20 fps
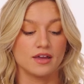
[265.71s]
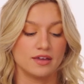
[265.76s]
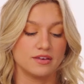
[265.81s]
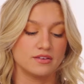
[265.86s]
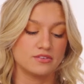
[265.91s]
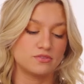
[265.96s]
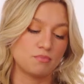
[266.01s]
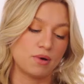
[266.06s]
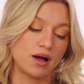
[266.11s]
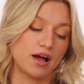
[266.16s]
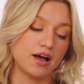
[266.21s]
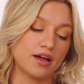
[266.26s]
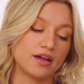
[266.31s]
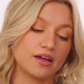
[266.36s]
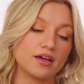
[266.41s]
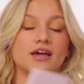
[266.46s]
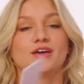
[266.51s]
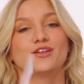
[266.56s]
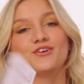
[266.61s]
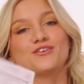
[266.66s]
is my
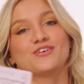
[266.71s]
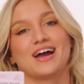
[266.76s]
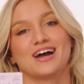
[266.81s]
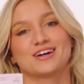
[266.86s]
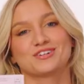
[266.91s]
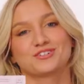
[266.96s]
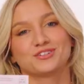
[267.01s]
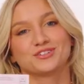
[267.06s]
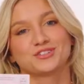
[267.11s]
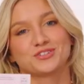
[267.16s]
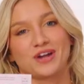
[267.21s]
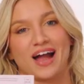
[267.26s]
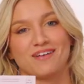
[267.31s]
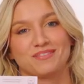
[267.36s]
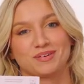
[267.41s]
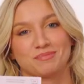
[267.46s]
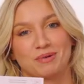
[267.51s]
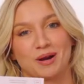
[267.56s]
international driving